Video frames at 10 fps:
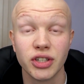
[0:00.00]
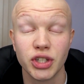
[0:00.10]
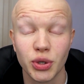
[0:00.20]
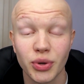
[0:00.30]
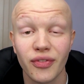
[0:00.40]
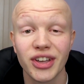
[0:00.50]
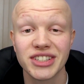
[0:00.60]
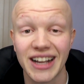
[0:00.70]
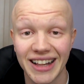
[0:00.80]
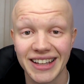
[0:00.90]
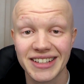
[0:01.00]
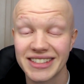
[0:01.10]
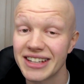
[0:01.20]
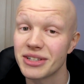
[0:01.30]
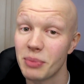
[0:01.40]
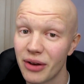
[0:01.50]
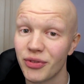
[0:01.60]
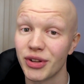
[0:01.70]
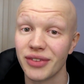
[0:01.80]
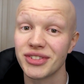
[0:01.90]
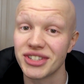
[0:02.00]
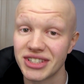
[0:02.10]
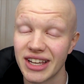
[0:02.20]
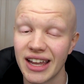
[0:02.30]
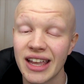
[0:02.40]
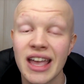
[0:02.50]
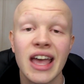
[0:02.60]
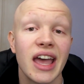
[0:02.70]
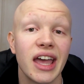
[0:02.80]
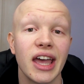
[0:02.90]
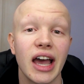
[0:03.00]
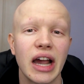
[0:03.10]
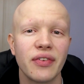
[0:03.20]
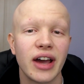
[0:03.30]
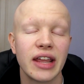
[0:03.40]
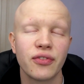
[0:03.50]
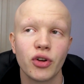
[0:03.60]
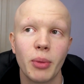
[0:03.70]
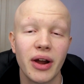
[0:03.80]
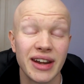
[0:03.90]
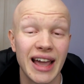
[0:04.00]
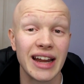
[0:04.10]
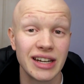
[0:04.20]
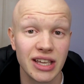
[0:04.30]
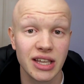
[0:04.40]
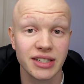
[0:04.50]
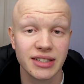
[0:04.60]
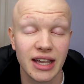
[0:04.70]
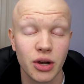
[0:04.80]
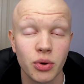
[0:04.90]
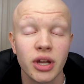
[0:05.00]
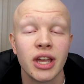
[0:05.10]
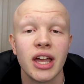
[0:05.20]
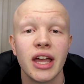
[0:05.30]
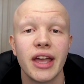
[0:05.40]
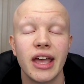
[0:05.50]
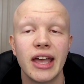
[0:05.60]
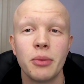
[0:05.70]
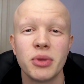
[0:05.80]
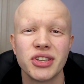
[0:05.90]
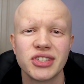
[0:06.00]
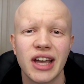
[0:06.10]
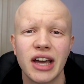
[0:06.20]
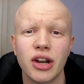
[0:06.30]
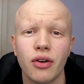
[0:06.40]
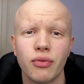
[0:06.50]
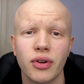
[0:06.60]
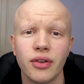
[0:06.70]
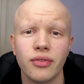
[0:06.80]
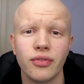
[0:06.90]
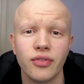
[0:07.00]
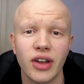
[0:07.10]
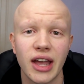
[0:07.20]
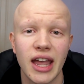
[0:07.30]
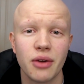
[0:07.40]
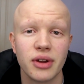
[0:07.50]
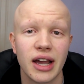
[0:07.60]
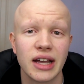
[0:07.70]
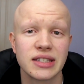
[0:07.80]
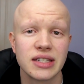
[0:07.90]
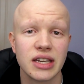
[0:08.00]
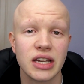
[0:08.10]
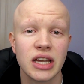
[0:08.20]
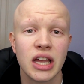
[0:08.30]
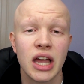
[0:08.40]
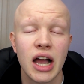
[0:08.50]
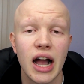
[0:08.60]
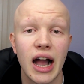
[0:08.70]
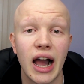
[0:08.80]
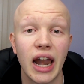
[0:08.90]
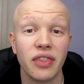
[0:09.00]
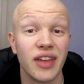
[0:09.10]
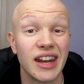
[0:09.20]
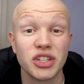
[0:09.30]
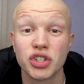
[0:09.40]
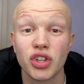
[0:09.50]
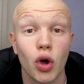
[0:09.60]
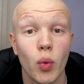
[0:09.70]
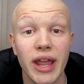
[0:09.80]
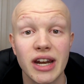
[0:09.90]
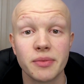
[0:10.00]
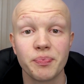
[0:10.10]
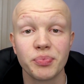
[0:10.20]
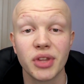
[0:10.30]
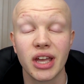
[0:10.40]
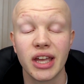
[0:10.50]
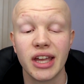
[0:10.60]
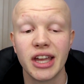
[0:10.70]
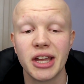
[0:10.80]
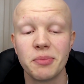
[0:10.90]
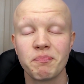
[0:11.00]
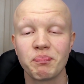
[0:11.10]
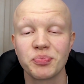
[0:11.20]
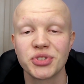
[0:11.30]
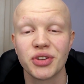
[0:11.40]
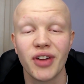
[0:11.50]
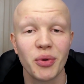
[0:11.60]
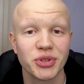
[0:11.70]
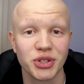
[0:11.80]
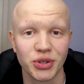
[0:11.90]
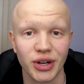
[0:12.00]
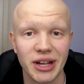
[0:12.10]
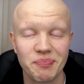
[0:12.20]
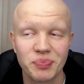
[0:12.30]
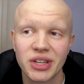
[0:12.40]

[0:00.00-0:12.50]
universalis, it's a mouthful even to say. Uh, I've had it for about nine years now. Um, it started off with areata and then it just all went. Um, so that wasn't great.